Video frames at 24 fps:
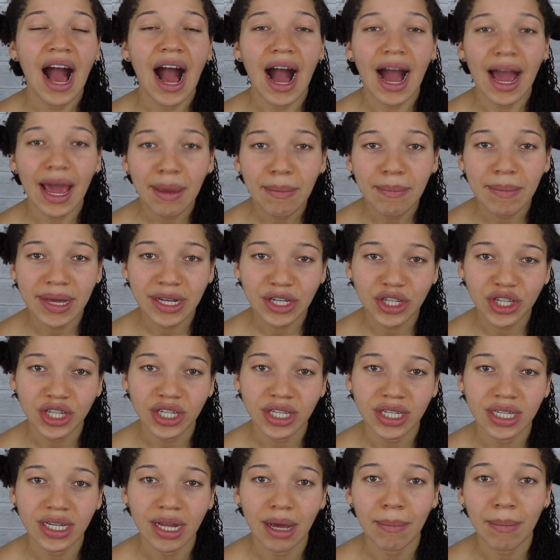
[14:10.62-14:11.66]
I
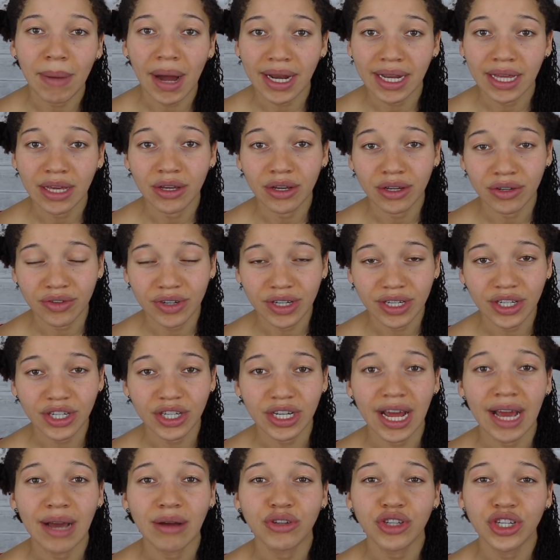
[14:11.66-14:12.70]
mentioned Amani Goodridge
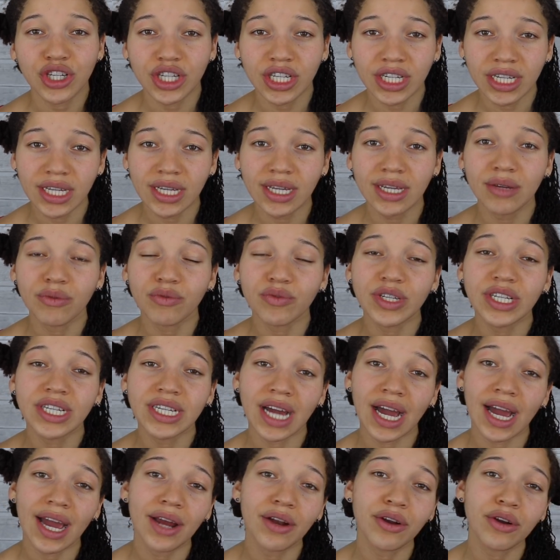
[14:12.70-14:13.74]
and how she
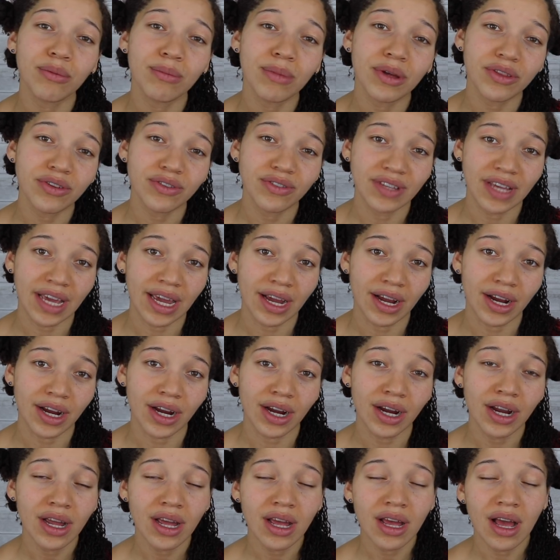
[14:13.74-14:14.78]
retied her mother's
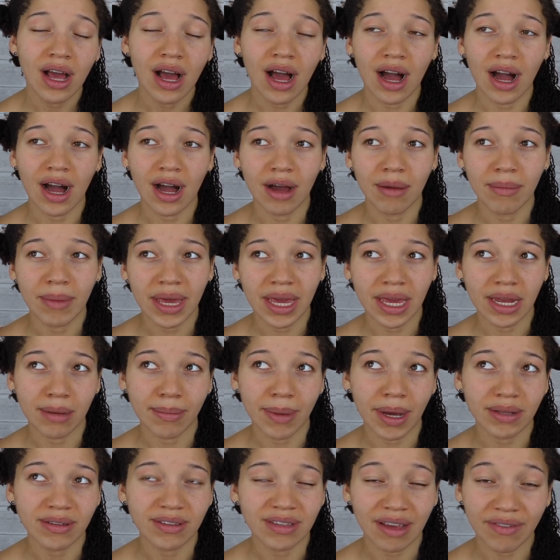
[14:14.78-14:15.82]
hair in
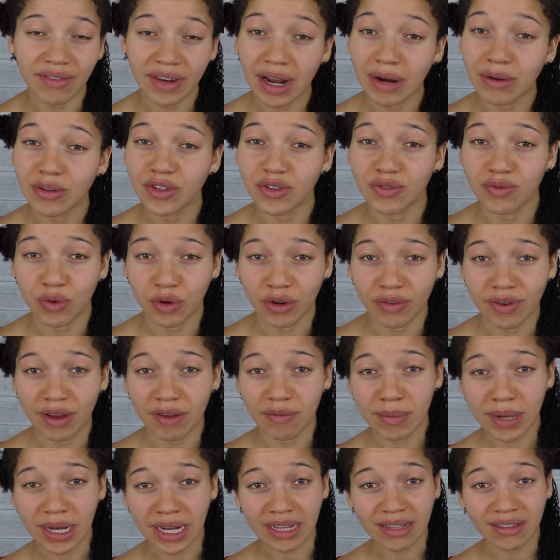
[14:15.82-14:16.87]
about 7 hours and
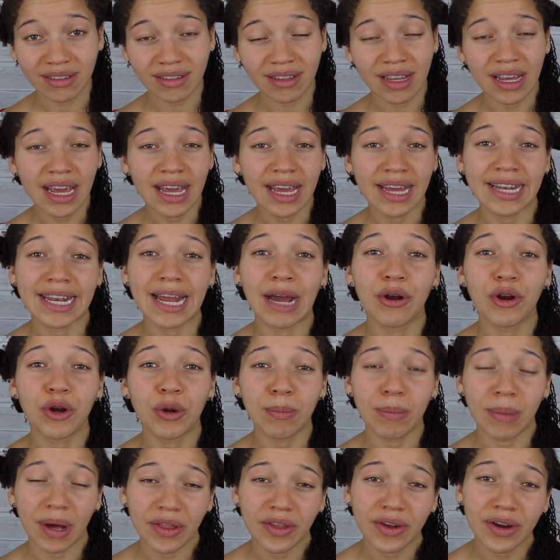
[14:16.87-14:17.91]
45 minutes. Now her
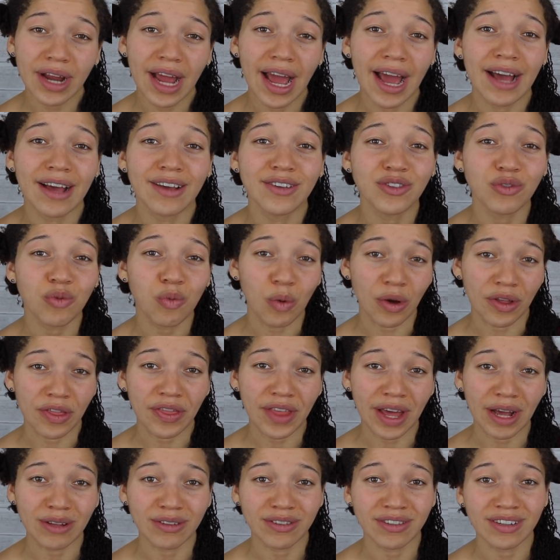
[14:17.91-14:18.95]
mother has
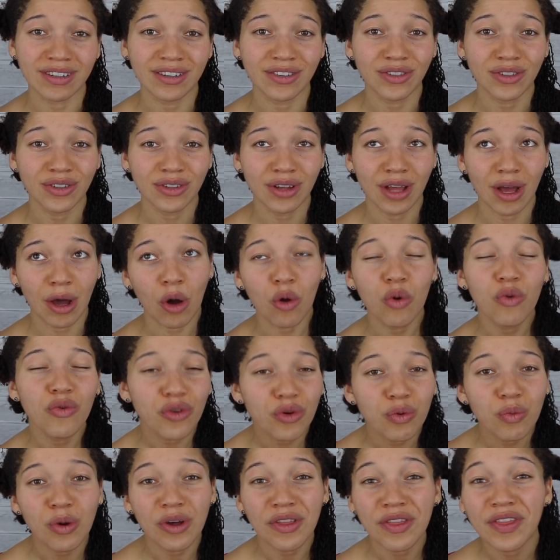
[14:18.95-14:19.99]

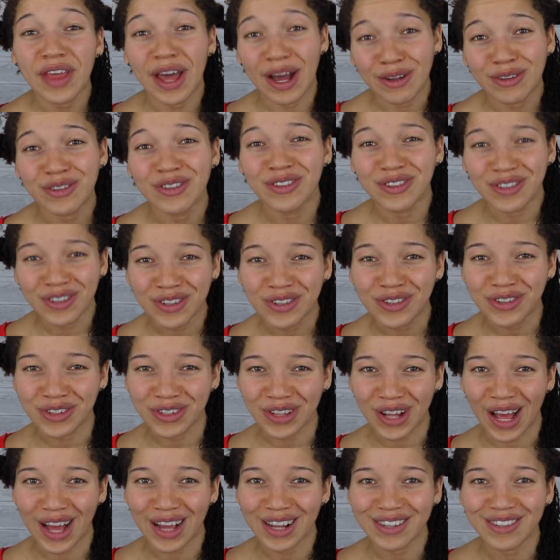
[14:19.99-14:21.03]
over 1,000 sister
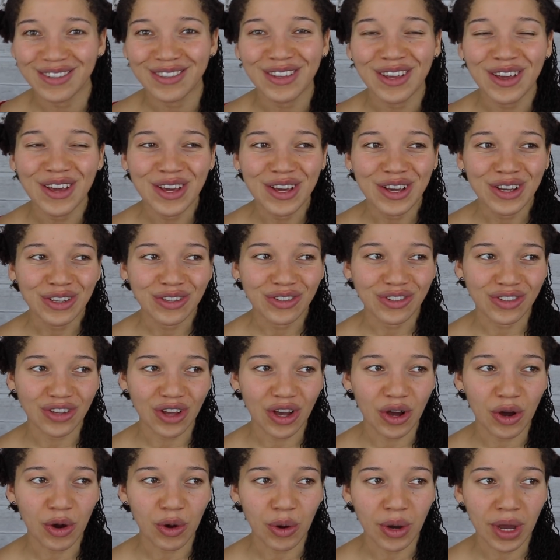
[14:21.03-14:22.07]
locks.
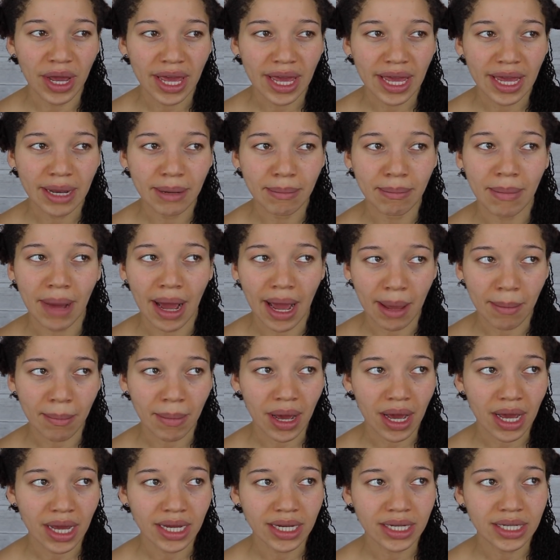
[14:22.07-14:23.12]
So in my
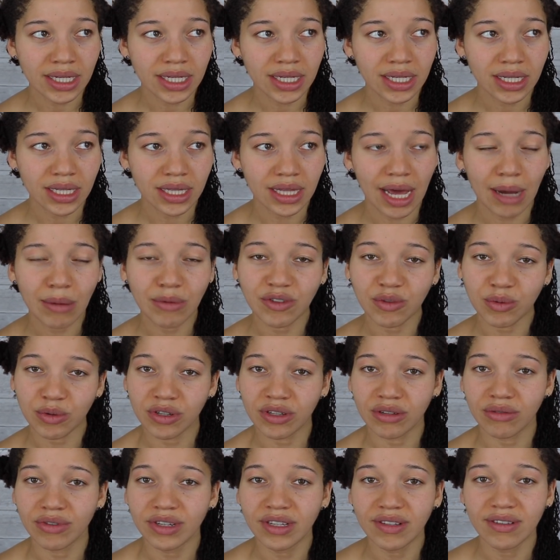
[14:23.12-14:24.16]
mind, that was one of
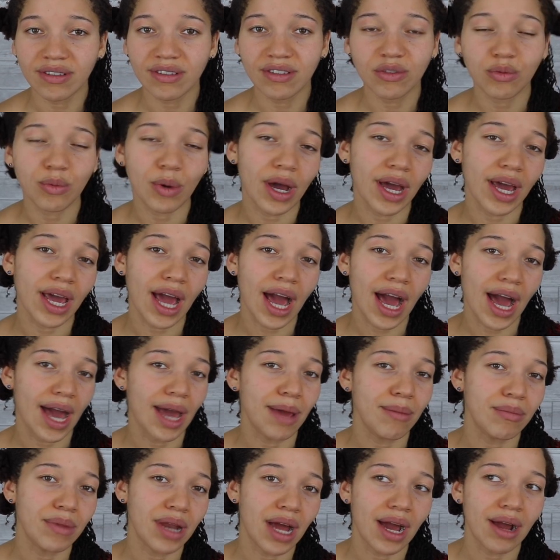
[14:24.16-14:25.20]
the reasons why
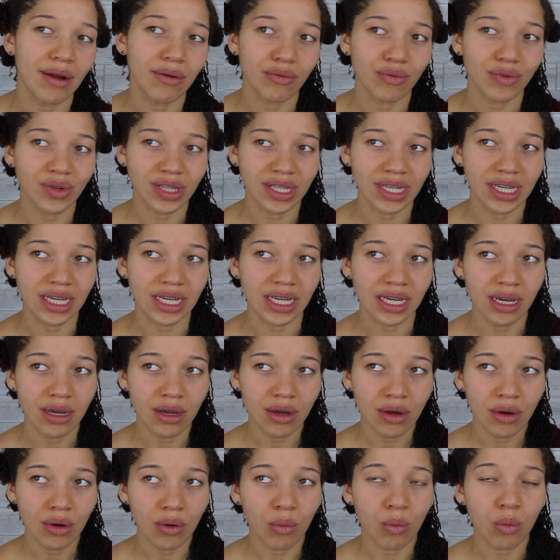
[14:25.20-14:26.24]
I'm not really
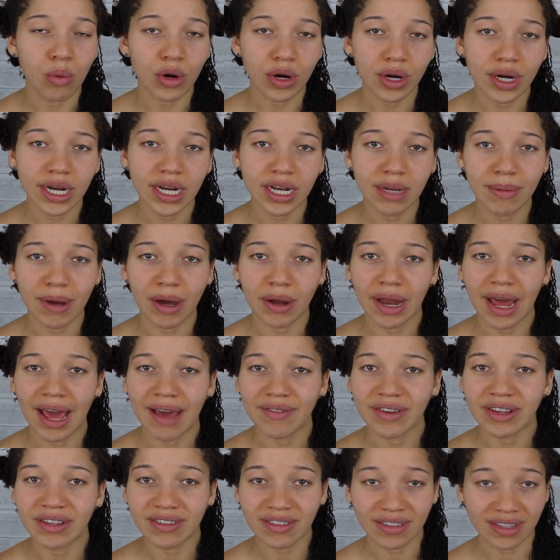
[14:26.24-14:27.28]
worried about
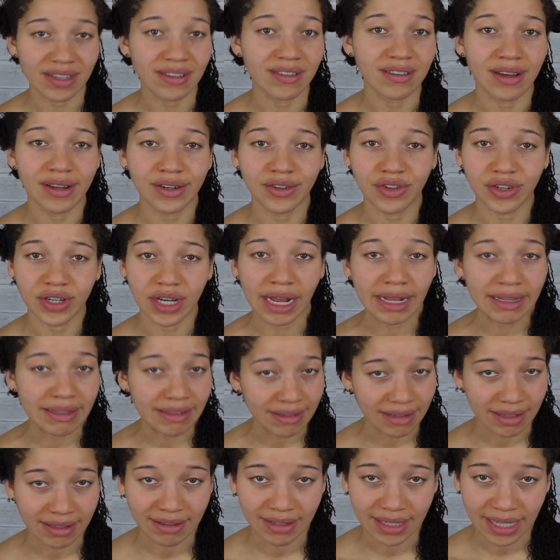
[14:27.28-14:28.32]
having
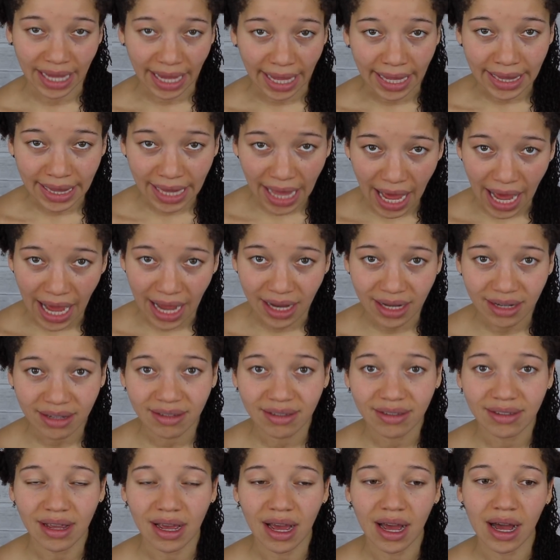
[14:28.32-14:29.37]
668
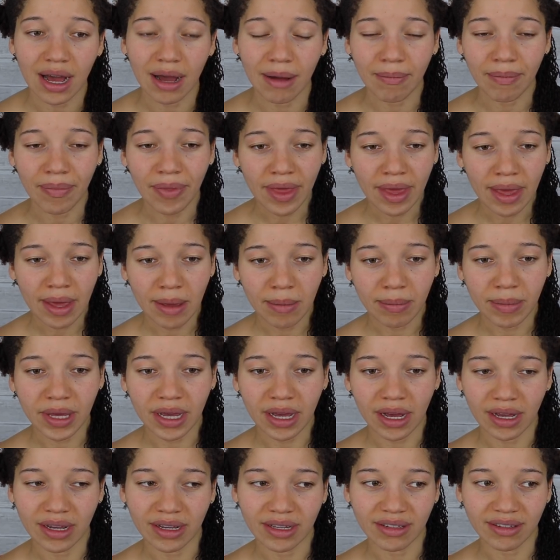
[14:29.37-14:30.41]
locks,
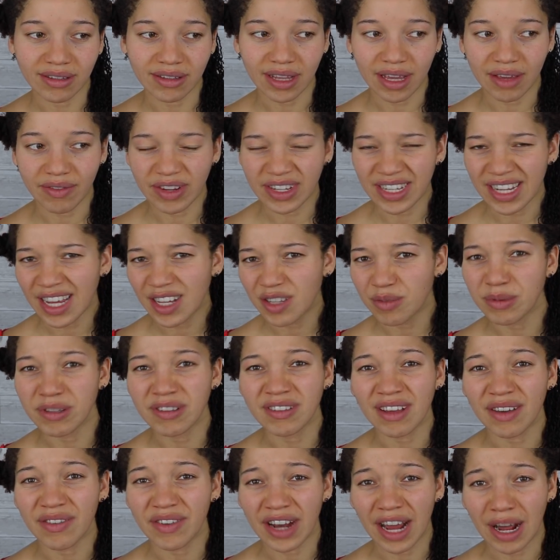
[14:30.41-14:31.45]
because if it takes me
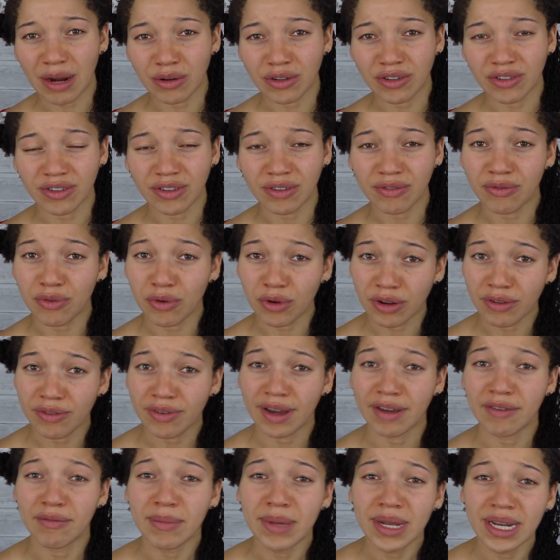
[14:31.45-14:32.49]
7 hours and
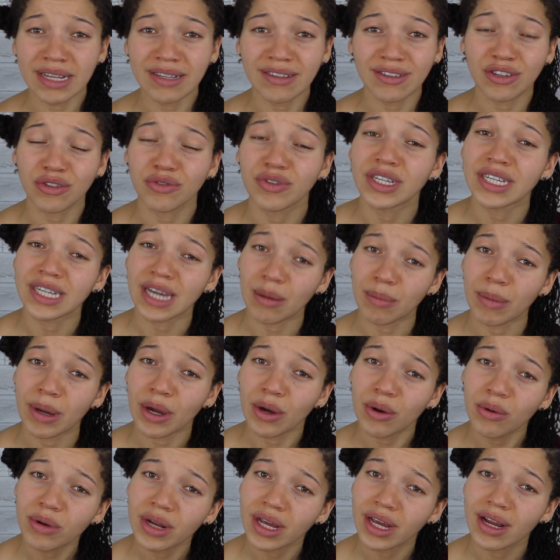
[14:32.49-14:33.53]
45 minutes to retie my
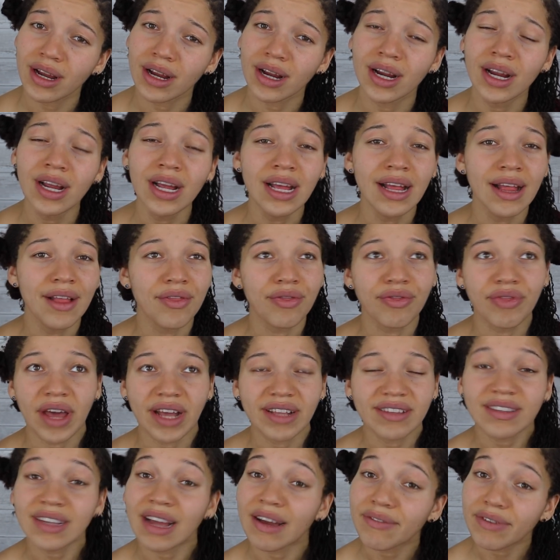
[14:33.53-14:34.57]
own hair,
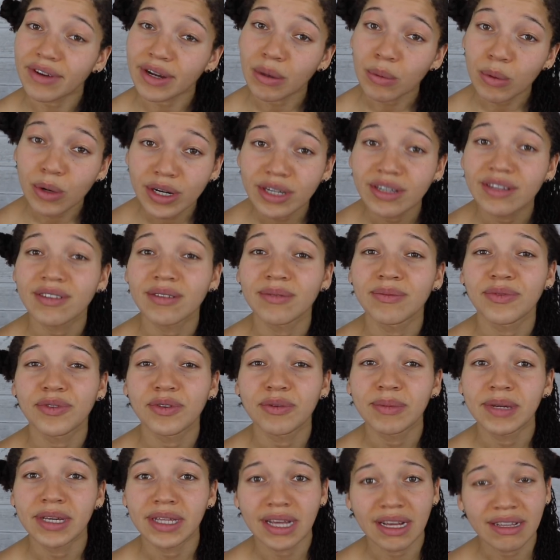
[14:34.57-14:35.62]
that's not very worrisome for
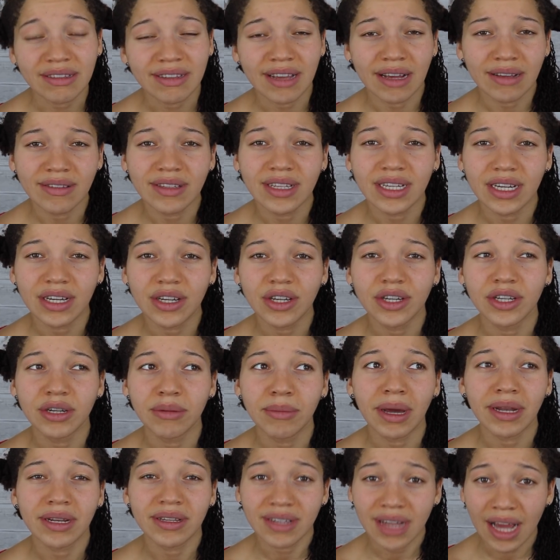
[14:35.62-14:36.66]
me. That sounds like a good
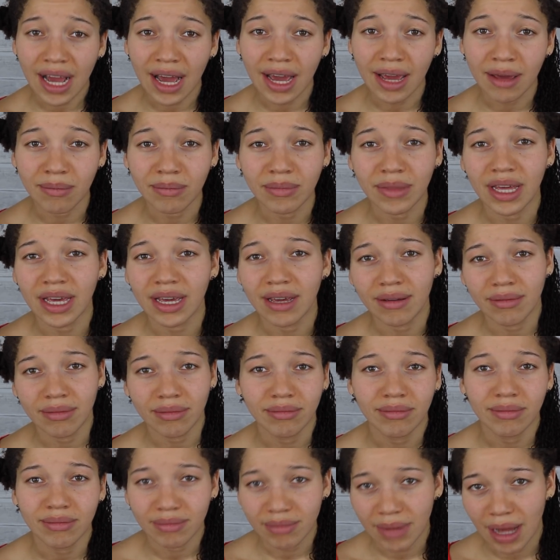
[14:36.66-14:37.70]
amount of time. Like,
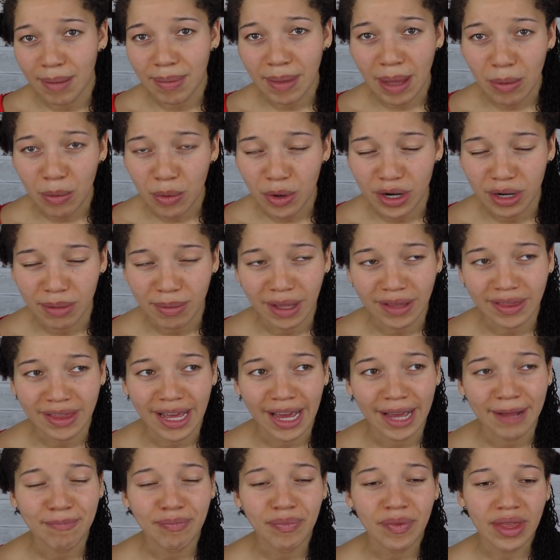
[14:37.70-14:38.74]
I'm not worried about
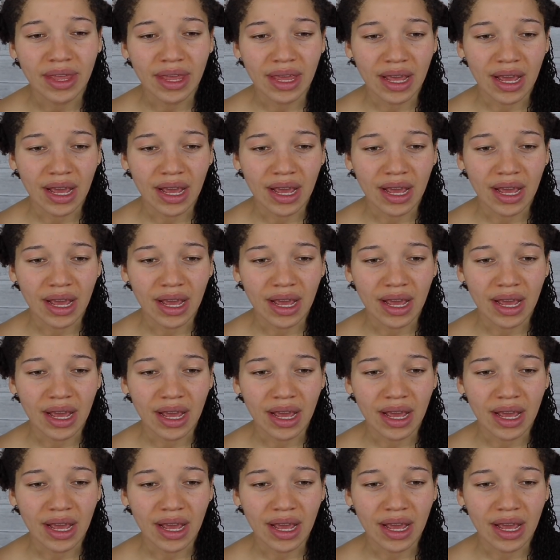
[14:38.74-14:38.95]
that.